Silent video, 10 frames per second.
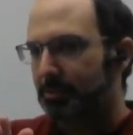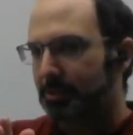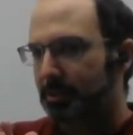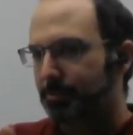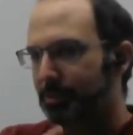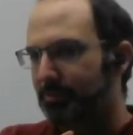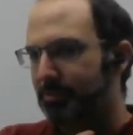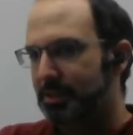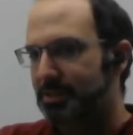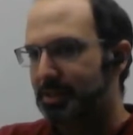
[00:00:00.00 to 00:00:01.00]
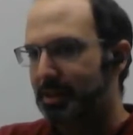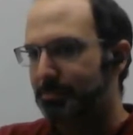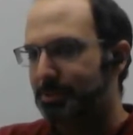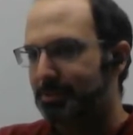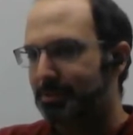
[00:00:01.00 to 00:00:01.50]
on the previous
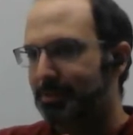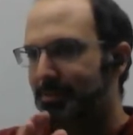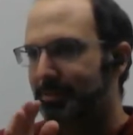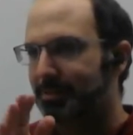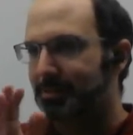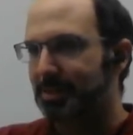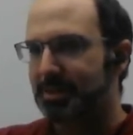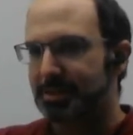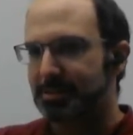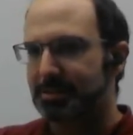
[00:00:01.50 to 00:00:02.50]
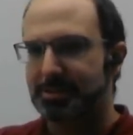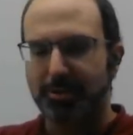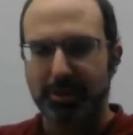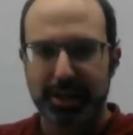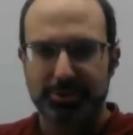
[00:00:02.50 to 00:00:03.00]
steps, this is
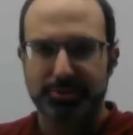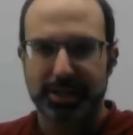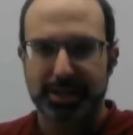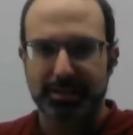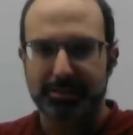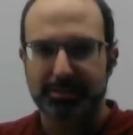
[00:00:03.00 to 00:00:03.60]
going to get tricky.